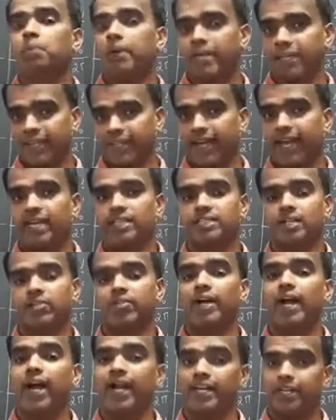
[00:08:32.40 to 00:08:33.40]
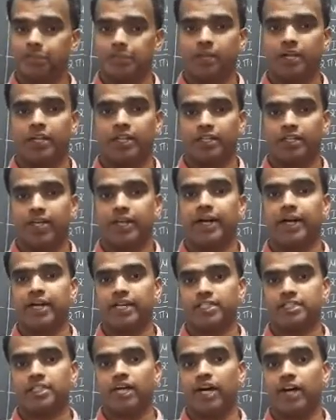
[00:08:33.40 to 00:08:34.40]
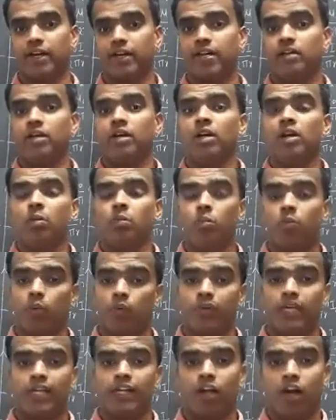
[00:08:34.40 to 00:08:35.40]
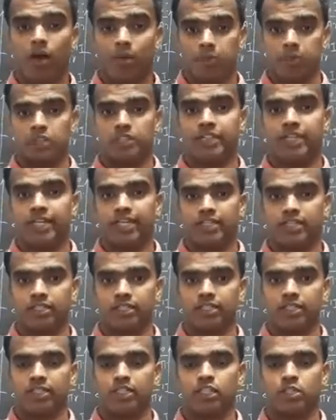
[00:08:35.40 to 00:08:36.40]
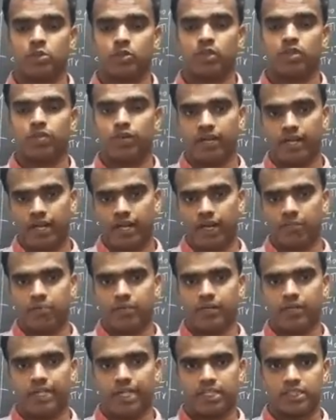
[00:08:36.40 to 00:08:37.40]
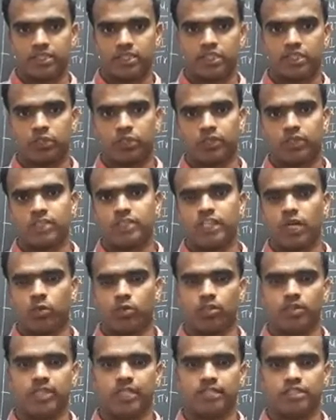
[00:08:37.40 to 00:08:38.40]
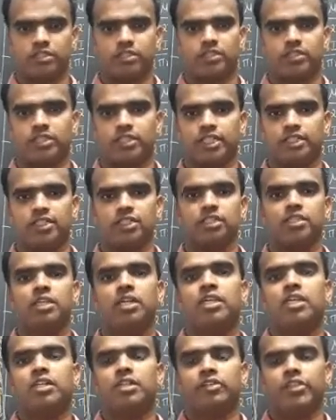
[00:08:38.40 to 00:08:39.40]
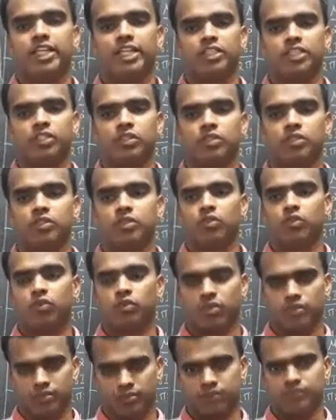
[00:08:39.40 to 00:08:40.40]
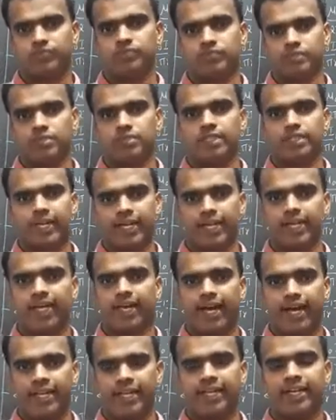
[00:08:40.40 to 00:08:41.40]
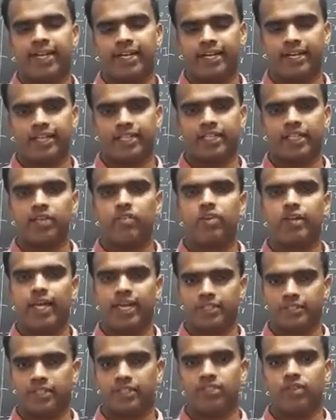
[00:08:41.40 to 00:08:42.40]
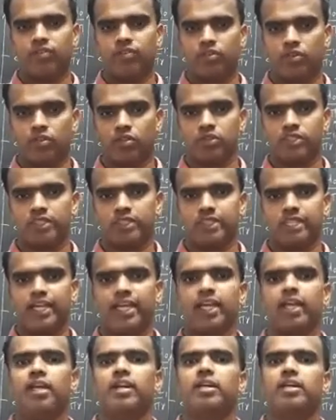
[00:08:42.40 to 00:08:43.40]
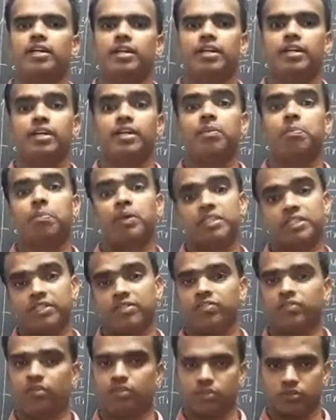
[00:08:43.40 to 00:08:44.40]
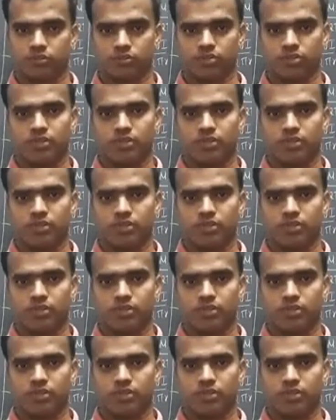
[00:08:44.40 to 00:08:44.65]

in the case of anti-parallel, the currents are moving in opposite direction. This one for upward direction, this one is downward direction. Since these two carrying conductor will exert the force in the repulsive force,